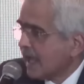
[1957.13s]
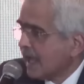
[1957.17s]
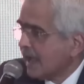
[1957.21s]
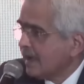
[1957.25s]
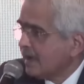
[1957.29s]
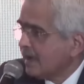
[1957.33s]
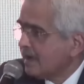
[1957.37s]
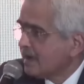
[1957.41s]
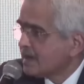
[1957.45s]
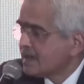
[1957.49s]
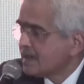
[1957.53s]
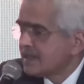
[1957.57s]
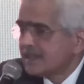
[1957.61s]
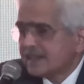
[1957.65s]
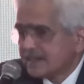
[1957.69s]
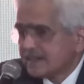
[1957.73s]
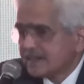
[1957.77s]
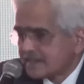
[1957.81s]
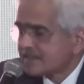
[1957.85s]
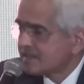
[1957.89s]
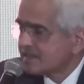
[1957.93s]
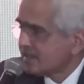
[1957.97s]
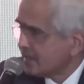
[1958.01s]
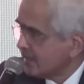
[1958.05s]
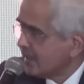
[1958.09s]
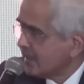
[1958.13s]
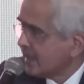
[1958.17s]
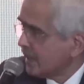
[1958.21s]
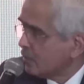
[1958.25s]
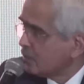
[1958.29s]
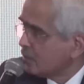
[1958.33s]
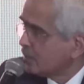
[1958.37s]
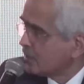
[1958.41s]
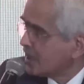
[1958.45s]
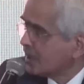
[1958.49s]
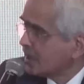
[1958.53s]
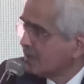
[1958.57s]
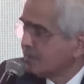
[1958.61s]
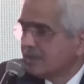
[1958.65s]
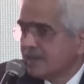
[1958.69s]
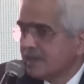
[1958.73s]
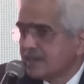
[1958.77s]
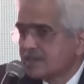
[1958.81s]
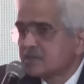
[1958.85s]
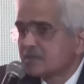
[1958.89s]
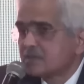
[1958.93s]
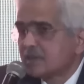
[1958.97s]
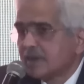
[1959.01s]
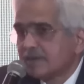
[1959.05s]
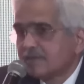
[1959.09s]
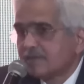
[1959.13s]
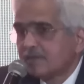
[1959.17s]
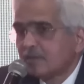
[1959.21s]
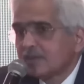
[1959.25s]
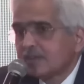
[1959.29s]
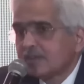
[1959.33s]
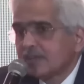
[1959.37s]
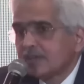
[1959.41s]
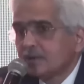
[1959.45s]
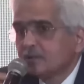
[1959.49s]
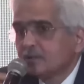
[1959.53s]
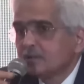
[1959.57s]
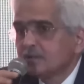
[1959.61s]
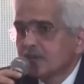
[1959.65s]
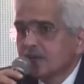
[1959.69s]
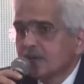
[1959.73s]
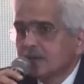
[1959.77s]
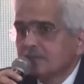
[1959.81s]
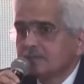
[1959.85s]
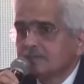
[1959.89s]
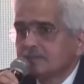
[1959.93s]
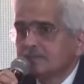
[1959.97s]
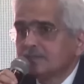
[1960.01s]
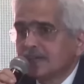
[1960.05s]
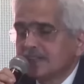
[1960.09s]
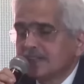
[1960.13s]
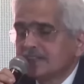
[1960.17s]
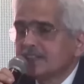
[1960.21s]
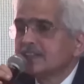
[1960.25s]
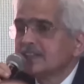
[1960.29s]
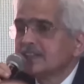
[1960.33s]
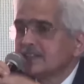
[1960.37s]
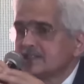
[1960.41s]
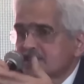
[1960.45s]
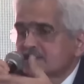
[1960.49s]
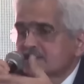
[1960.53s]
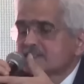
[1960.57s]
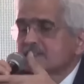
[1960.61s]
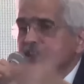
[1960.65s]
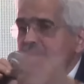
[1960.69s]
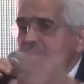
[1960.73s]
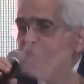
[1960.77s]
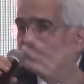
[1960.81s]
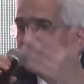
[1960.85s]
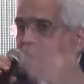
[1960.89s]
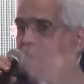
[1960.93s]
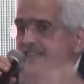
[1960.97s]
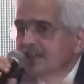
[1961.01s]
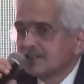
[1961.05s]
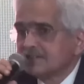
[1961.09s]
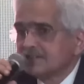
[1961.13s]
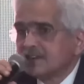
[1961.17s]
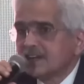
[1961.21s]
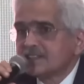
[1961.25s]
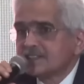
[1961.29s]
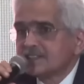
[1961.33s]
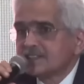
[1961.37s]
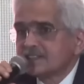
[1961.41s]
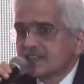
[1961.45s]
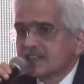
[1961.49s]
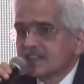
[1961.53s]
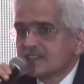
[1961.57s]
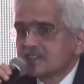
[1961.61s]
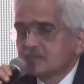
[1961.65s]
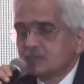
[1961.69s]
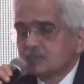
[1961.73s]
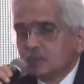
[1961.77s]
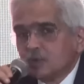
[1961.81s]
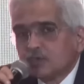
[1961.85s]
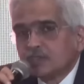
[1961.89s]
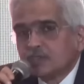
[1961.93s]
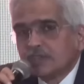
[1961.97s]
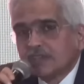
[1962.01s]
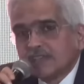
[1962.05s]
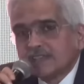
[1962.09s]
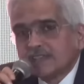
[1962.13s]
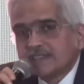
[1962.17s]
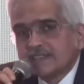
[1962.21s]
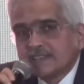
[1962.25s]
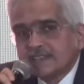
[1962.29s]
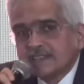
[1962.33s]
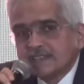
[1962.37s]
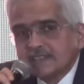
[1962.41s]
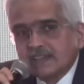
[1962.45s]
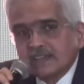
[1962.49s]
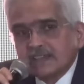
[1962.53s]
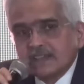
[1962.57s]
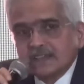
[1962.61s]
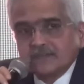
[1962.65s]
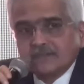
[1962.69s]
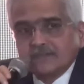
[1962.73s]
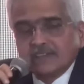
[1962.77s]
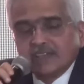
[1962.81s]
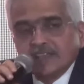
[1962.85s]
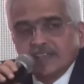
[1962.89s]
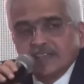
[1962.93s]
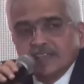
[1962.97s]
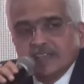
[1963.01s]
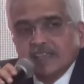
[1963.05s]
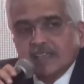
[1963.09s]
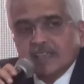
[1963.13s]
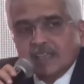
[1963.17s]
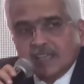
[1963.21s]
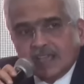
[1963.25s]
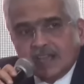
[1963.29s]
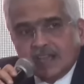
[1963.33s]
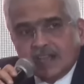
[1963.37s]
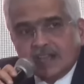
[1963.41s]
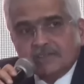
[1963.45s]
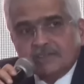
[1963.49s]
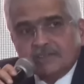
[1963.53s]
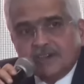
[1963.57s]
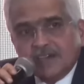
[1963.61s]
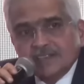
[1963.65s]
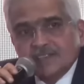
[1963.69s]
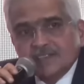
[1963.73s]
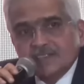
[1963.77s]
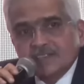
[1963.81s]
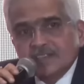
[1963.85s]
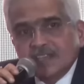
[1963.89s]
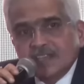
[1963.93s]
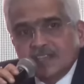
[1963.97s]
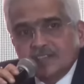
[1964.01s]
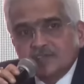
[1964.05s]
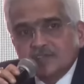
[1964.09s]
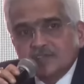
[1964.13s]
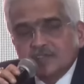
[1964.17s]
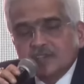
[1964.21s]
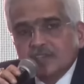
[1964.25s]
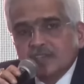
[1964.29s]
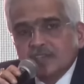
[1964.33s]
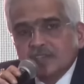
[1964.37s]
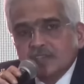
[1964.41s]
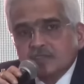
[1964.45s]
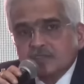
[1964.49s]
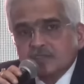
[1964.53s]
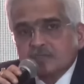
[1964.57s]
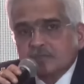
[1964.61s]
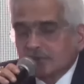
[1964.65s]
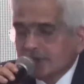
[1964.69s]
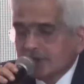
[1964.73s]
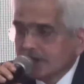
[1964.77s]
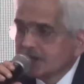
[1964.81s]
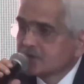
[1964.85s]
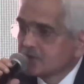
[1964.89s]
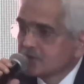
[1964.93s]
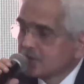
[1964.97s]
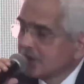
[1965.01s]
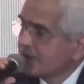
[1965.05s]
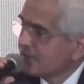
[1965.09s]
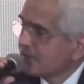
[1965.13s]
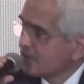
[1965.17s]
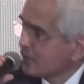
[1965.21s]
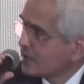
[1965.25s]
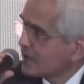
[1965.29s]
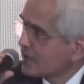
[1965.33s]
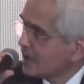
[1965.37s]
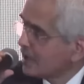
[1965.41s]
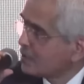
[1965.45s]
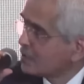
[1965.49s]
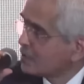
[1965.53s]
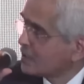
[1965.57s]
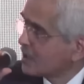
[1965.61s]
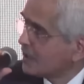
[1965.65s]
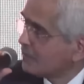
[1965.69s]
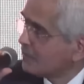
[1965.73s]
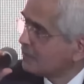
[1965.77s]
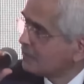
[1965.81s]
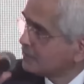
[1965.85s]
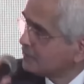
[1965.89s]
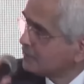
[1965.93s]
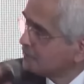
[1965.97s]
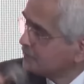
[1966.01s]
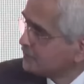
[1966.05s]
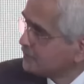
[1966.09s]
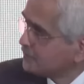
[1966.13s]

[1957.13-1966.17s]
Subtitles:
And let us see the outcome. Let's wait for the outcome. I think it's in very advanced stage. Both the cases are in very advanced stage. So let's wait for the outcome.